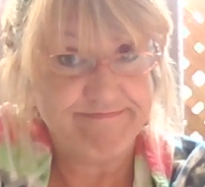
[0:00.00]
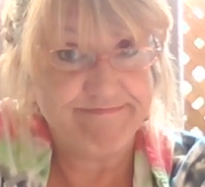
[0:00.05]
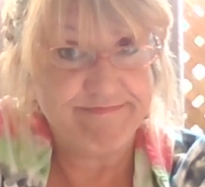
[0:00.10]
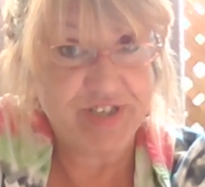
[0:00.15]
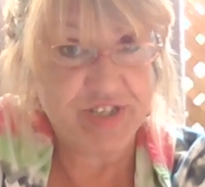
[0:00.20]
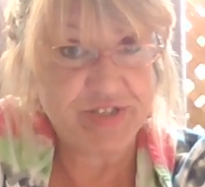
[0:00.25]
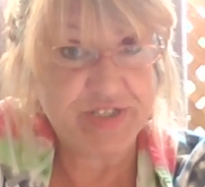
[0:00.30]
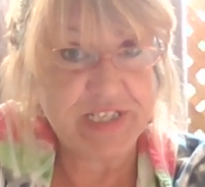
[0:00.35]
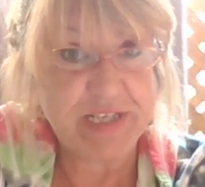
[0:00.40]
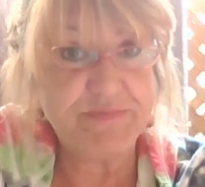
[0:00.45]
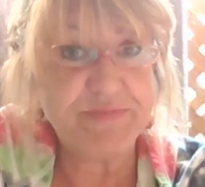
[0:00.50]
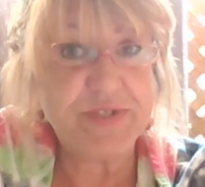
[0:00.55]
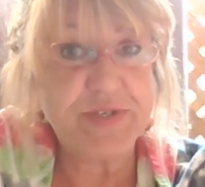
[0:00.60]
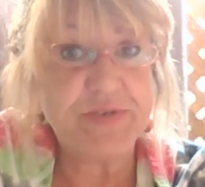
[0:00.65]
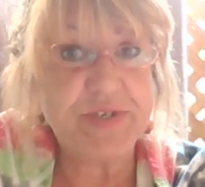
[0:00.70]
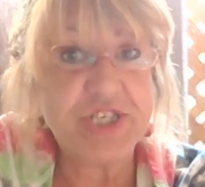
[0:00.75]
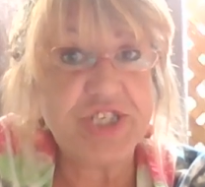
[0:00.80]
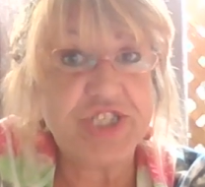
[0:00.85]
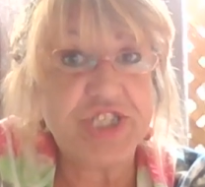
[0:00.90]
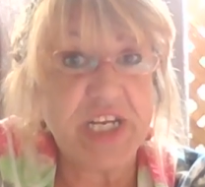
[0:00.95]
There's some
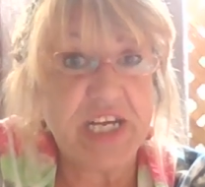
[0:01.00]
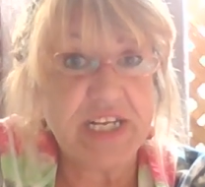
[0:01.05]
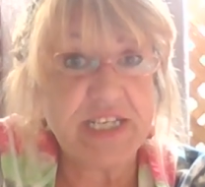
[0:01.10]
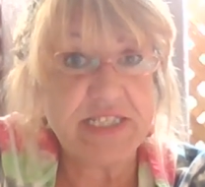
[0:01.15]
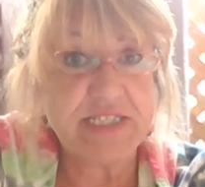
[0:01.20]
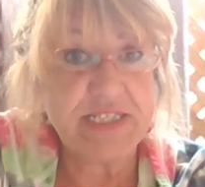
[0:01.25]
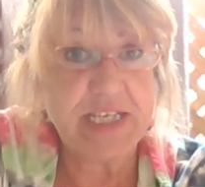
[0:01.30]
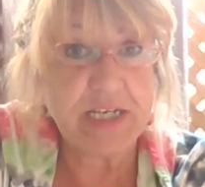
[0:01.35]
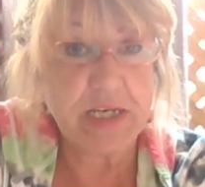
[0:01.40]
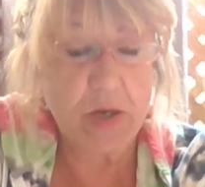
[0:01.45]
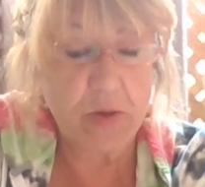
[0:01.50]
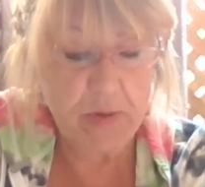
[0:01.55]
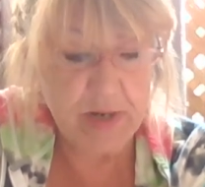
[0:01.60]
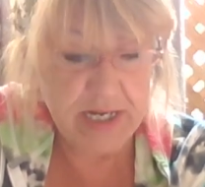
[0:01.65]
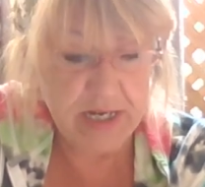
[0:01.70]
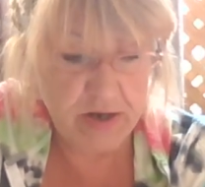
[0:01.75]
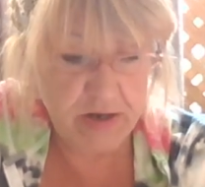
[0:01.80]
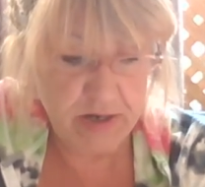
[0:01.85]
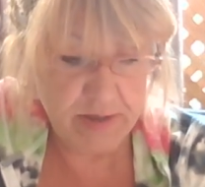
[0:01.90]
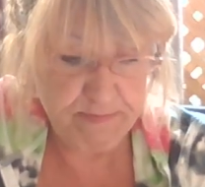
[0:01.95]
sort of jealousy
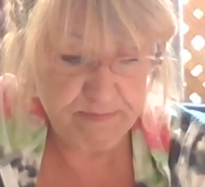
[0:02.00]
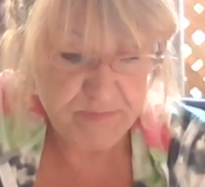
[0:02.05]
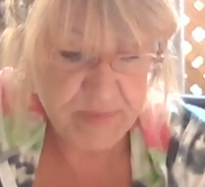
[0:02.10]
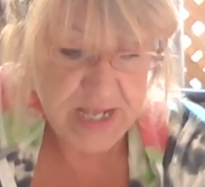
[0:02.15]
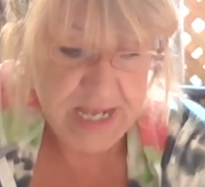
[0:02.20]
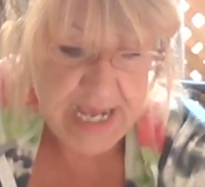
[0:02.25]
going on.